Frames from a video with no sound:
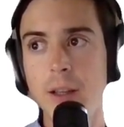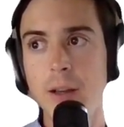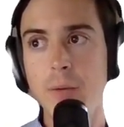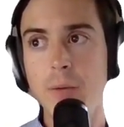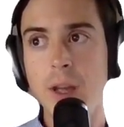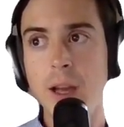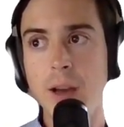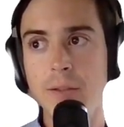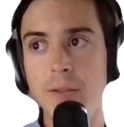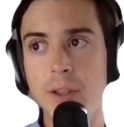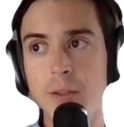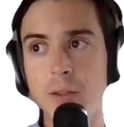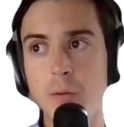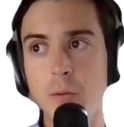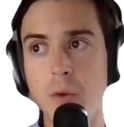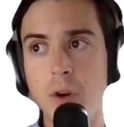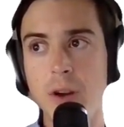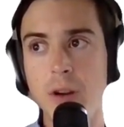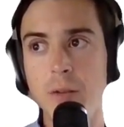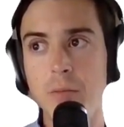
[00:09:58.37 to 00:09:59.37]
We have this
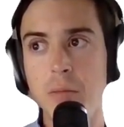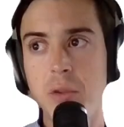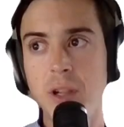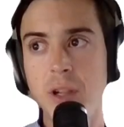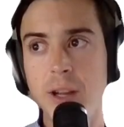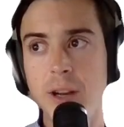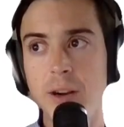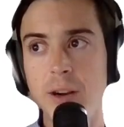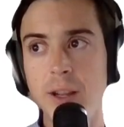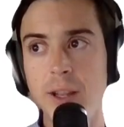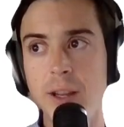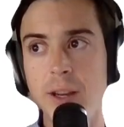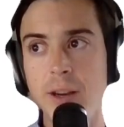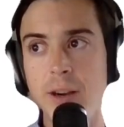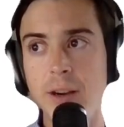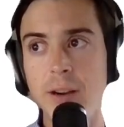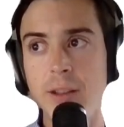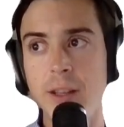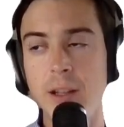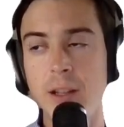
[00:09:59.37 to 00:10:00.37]
one player
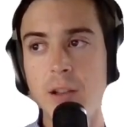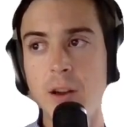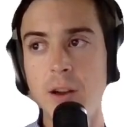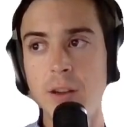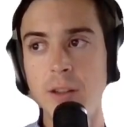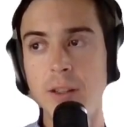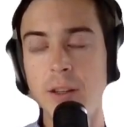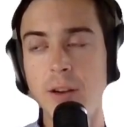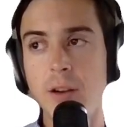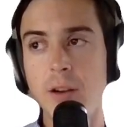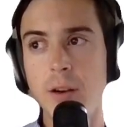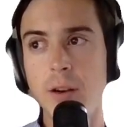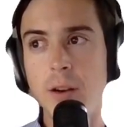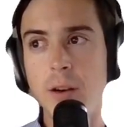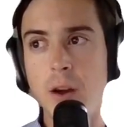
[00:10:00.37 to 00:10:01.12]
here that logged in on